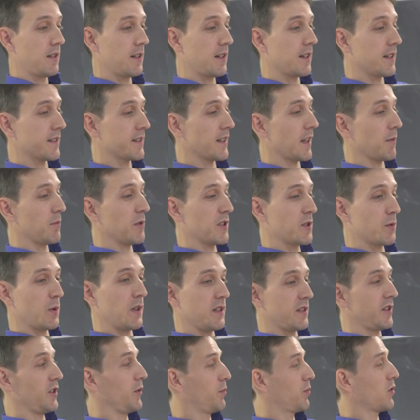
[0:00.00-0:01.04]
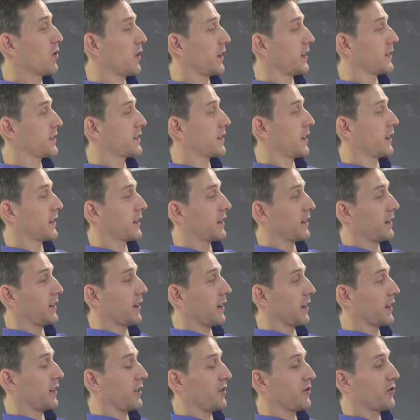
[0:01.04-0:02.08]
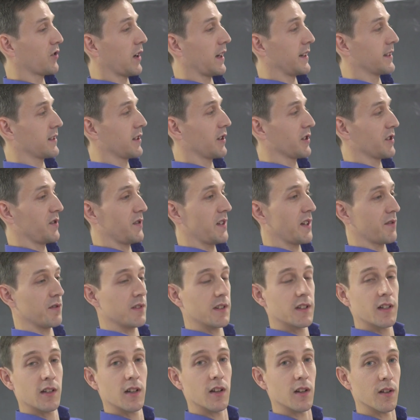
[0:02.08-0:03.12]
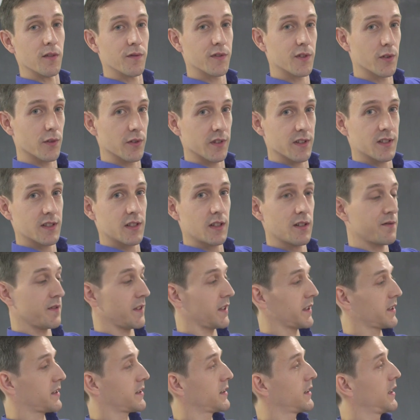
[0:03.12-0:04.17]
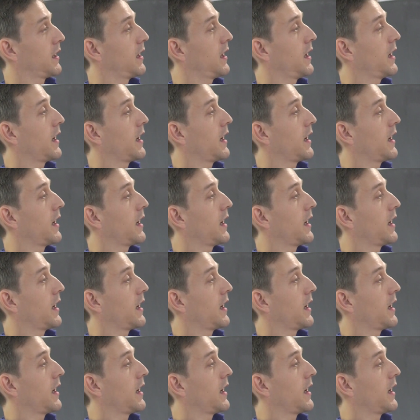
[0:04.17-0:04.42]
let's say between two points, I, could, I can trace lots of different curves on the surface